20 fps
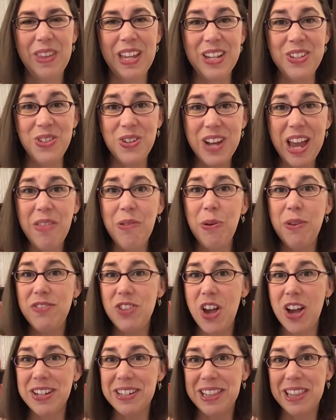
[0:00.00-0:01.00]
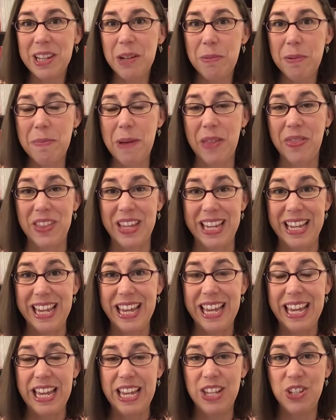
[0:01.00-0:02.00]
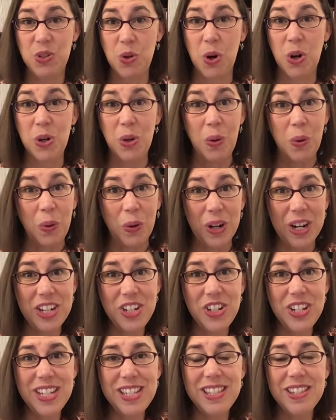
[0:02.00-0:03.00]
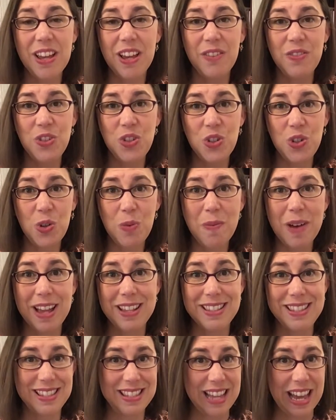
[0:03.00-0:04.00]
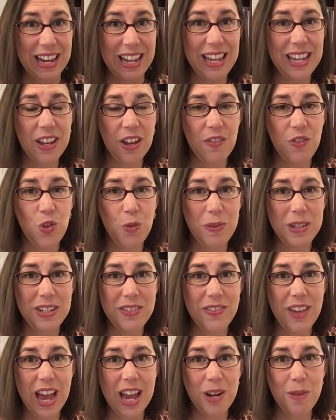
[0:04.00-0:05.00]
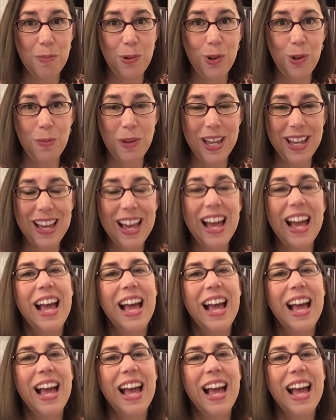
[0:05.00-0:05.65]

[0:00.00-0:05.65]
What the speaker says: So now that we've talked a little bit about the historical origins of Schumann's setting of Du bist wie eine Blume,